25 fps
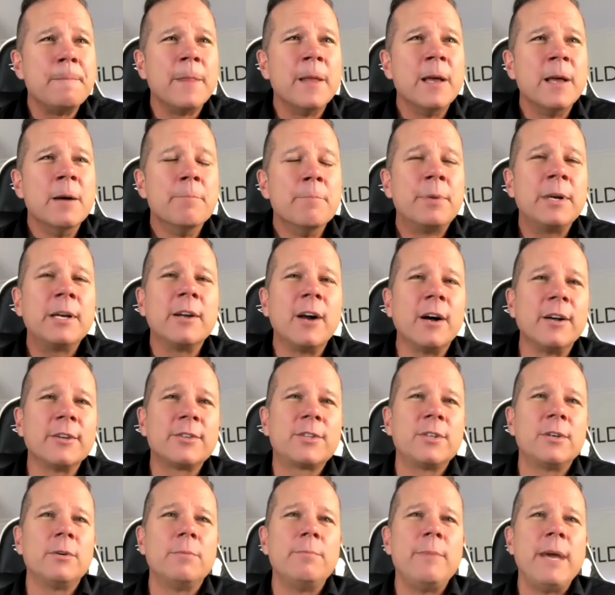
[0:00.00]
but it
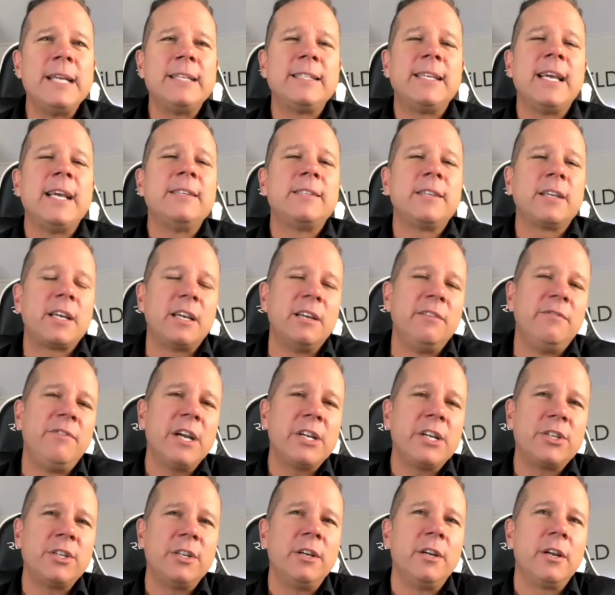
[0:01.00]
also maintains a
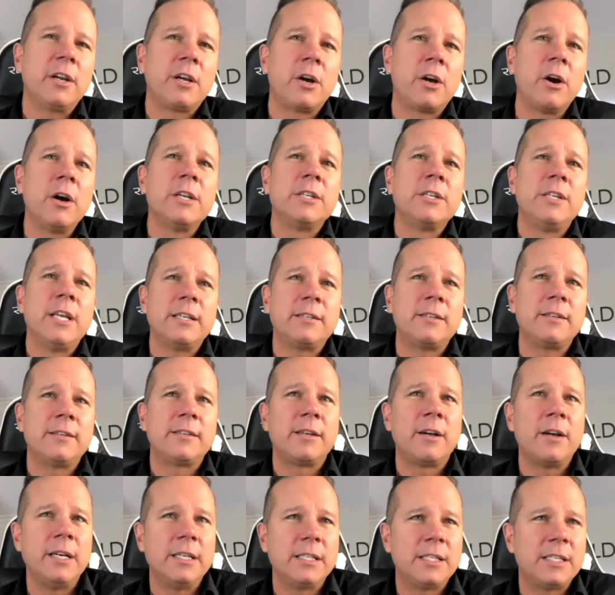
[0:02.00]
conviction and a courage
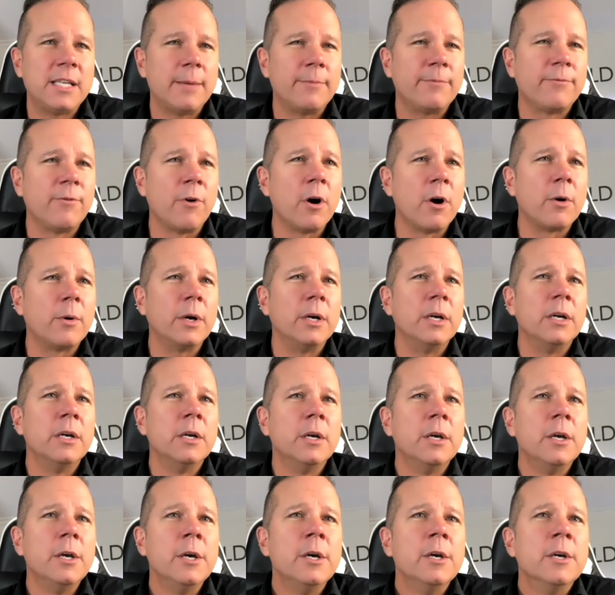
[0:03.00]
necessary to step forward.
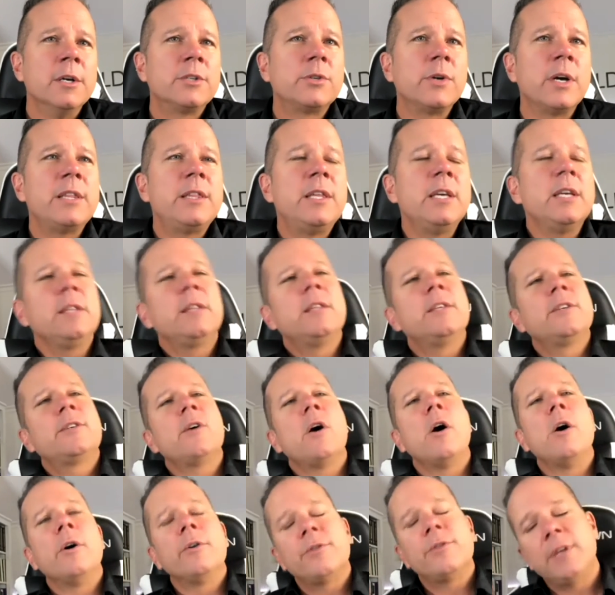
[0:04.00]
So I think
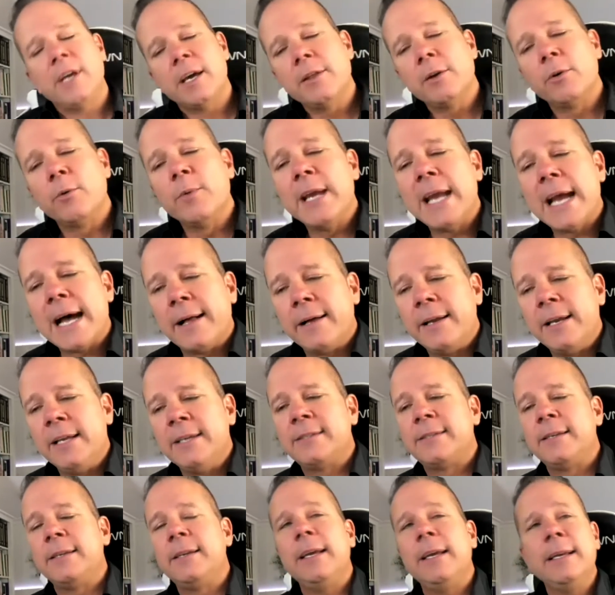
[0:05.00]
the other reality is
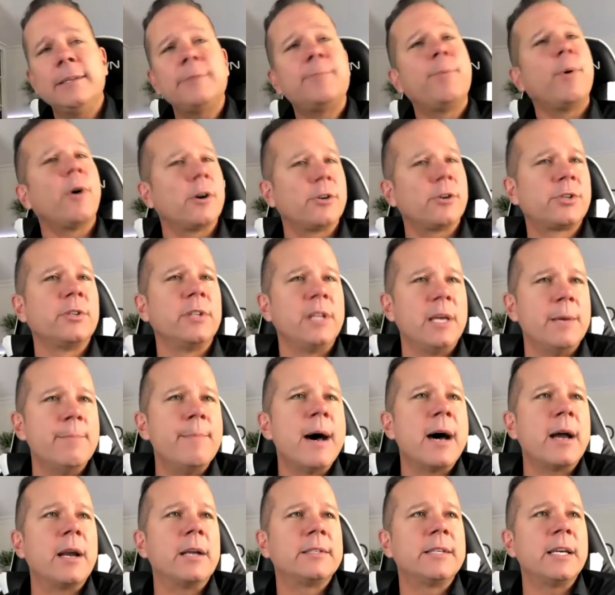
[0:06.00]
that it is partially
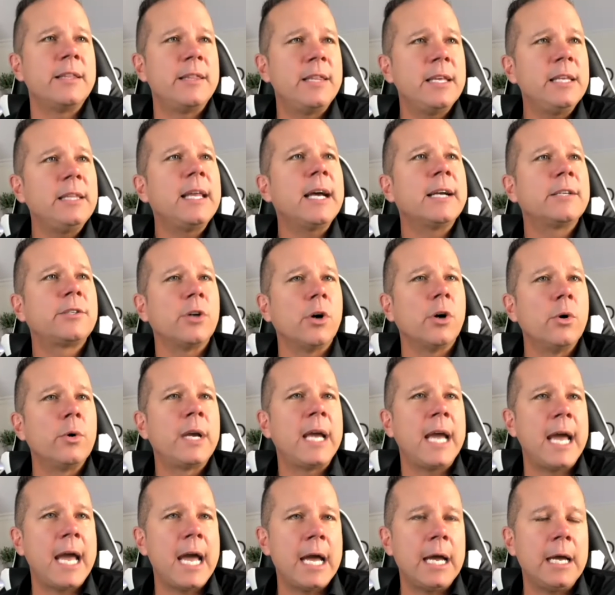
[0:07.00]
about us. I think that's
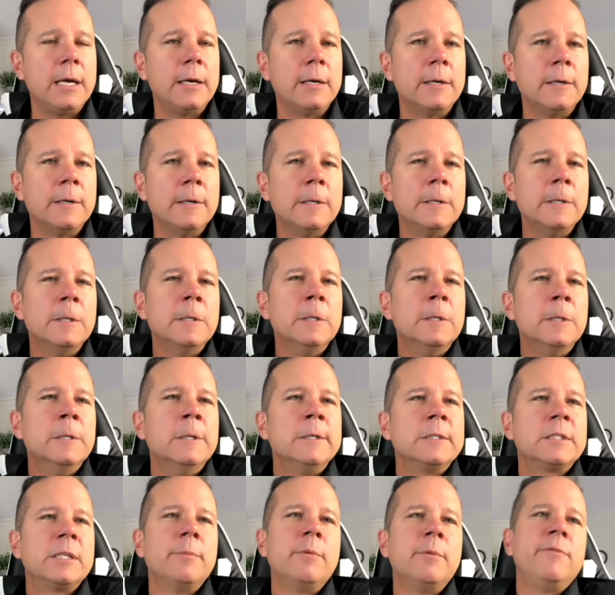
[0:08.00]
okay.
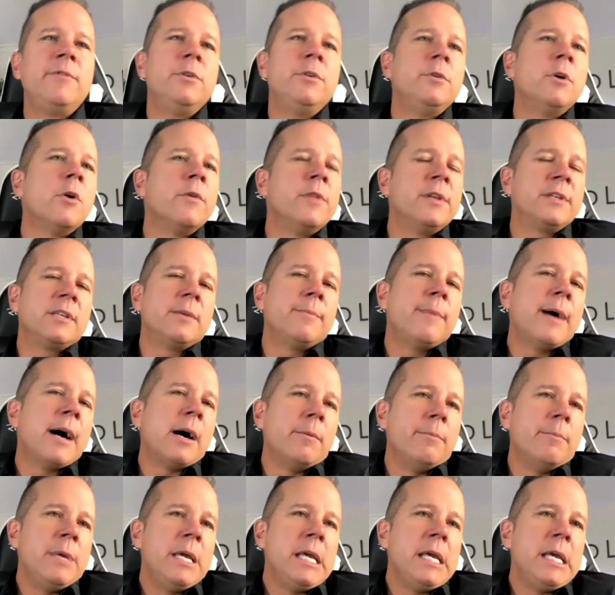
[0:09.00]
Some of you know this
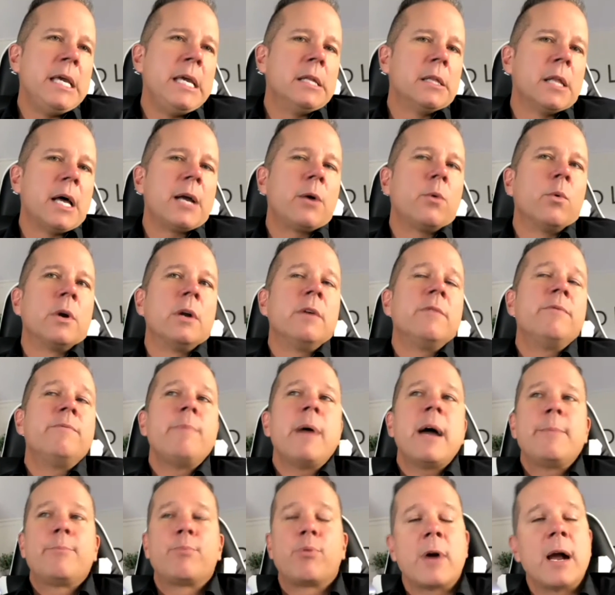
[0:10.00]
about me. Like, one of
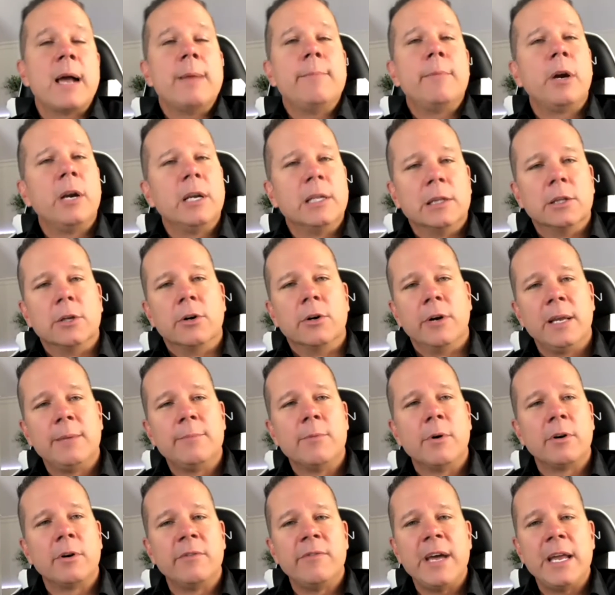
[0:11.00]
my primary learning
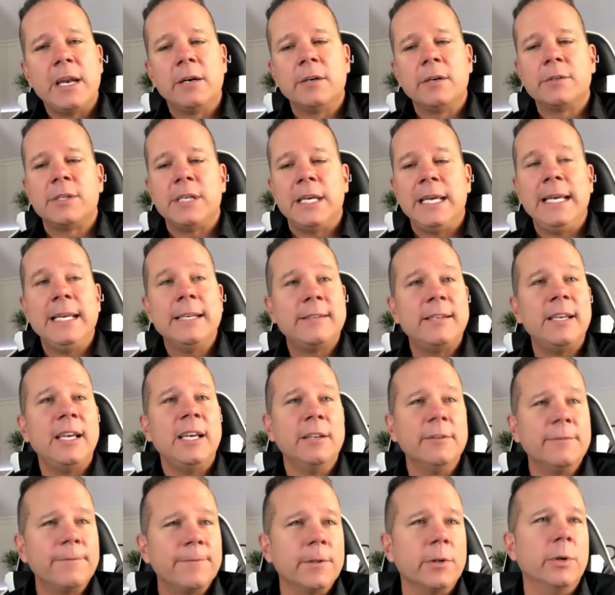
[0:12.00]
motivators is
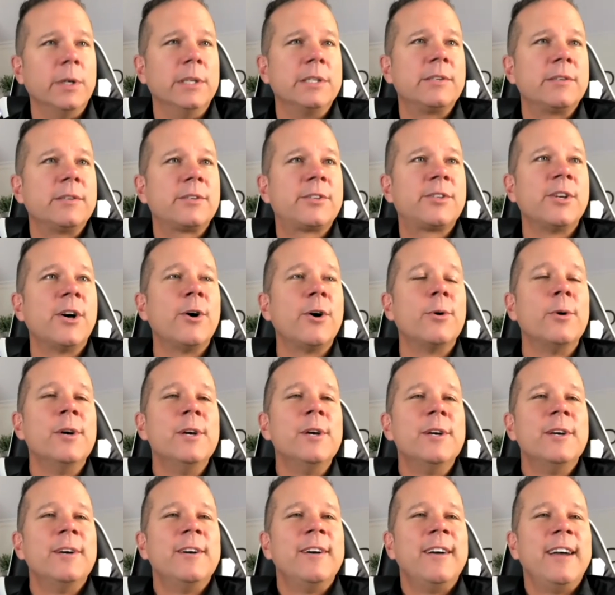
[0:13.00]
influence. So,
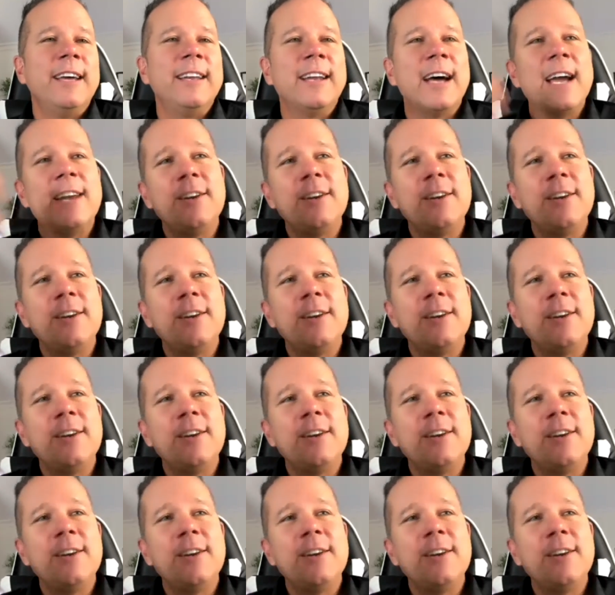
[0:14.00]
and I know